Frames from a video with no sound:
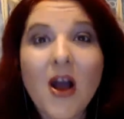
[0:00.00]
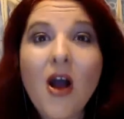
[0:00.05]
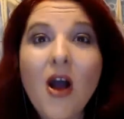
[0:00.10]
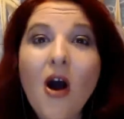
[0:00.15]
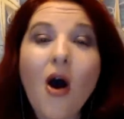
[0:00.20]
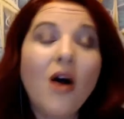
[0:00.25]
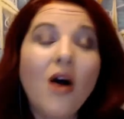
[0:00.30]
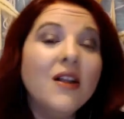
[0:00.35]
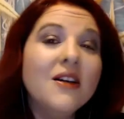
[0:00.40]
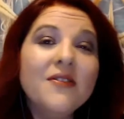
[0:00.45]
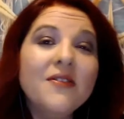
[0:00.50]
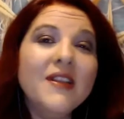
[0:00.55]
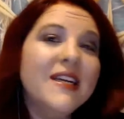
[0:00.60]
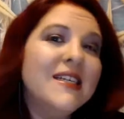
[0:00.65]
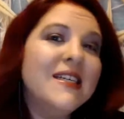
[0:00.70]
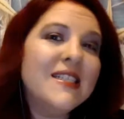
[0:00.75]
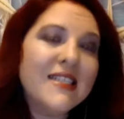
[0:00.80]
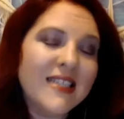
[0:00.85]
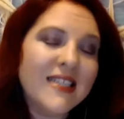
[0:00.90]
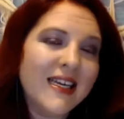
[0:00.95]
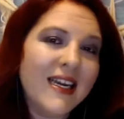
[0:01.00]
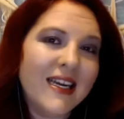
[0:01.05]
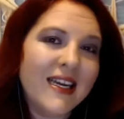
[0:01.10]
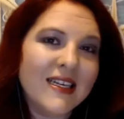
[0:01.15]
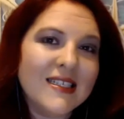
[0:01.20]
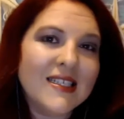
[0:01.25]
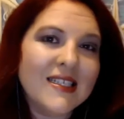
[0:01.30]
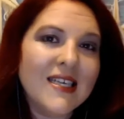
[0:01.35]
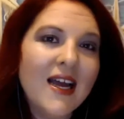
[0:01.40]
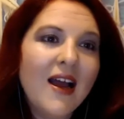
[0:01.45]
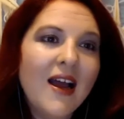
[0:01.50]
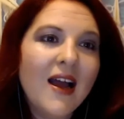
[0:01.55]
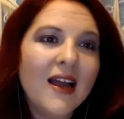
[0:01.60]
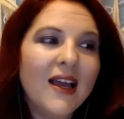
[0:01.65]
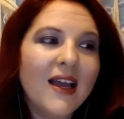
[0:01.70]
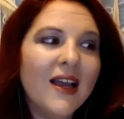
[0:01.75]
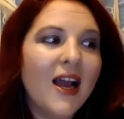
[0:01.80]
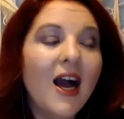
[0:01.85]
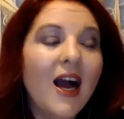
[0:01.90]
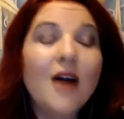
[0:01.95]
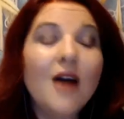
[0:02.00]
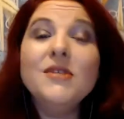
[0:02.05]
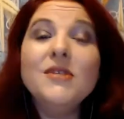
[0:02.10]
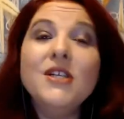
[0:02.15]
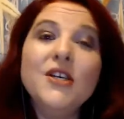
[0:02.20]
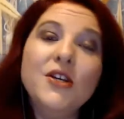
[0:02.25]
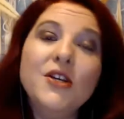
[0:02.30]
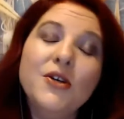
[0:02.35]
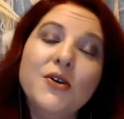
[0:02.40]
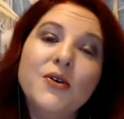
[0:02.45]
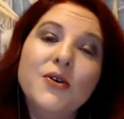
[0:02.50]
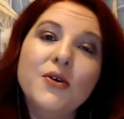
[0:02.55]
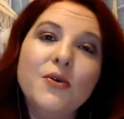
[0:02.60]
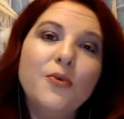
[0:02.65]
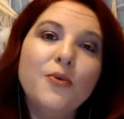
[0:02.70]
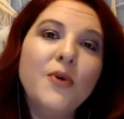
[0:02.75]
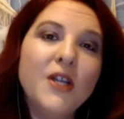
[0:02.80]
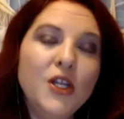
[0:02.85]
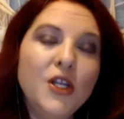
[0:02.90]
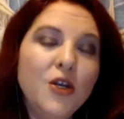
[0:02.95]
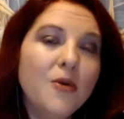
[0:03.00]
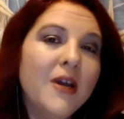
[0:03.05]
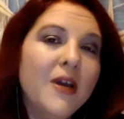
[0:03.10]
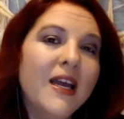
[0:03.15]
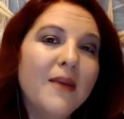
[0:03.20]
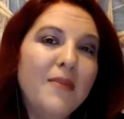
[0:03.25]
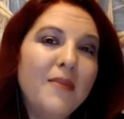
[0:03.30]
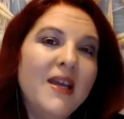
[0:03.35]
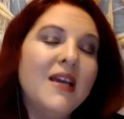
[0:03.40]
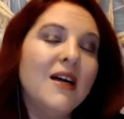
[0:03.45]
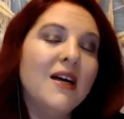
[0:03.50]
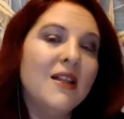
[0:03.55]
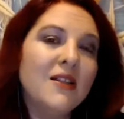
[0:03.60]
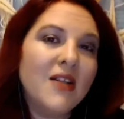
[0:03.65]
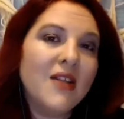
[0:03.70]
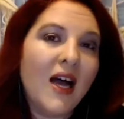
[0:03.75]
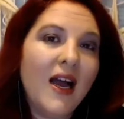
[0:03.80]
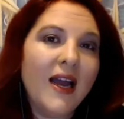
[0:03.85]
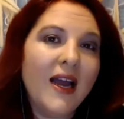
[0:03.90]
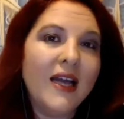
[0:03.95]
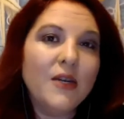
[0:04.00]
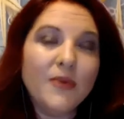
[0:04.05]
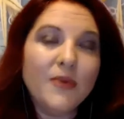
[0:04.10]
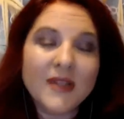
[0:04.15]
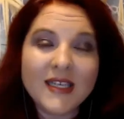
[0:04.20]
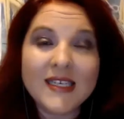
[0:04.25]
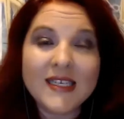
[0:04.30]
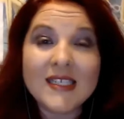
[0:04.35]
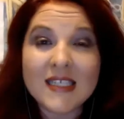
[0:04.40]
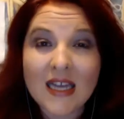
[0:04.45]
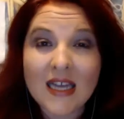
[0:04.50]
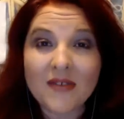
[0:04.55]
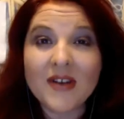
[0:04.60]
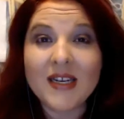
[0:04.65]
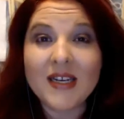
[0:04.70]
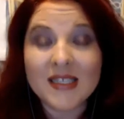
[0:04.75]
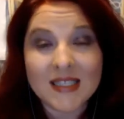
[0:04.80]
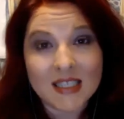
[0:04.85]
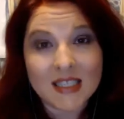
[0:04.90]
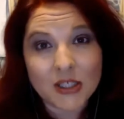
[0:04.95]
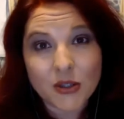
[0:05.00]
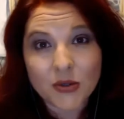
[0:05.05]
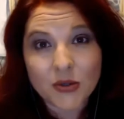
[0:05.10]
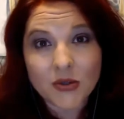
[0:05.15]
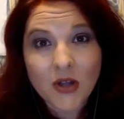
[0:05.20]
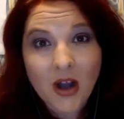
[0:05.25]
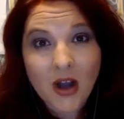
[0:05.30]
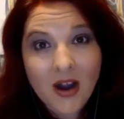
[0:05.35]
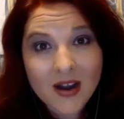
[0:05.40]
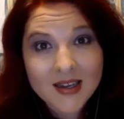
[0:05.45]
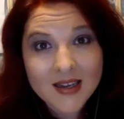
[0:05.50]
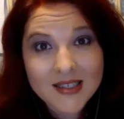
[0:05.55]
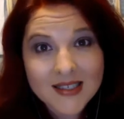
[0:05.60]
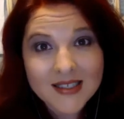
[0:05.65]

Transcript: All of these things come to you when you can be aligned with these 7 essential laws.